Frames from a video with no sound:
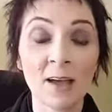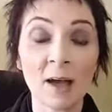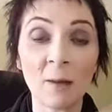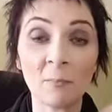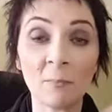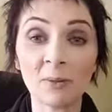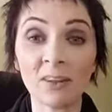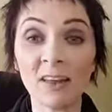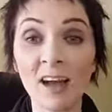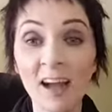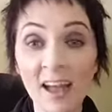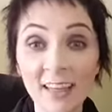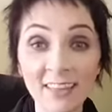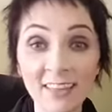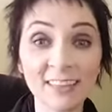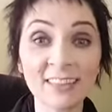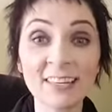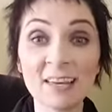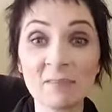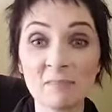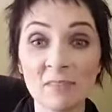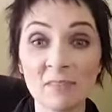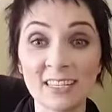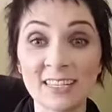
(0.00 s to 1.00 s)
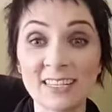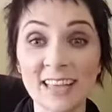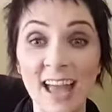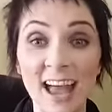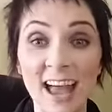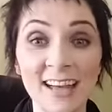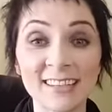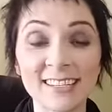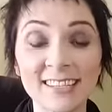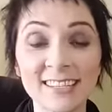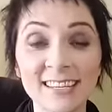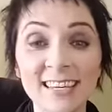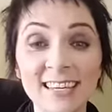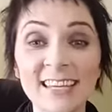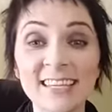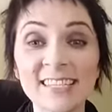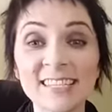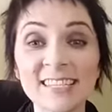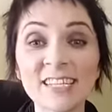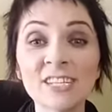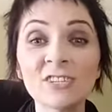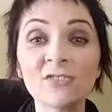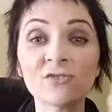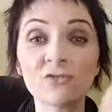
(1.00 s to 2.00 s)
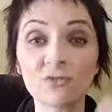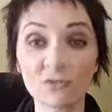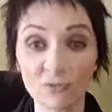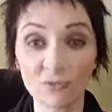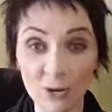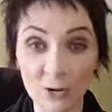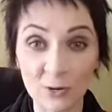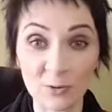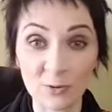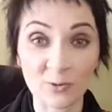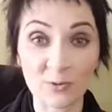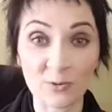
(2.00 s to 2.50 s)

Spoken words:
Apply the litmus test. Is it true?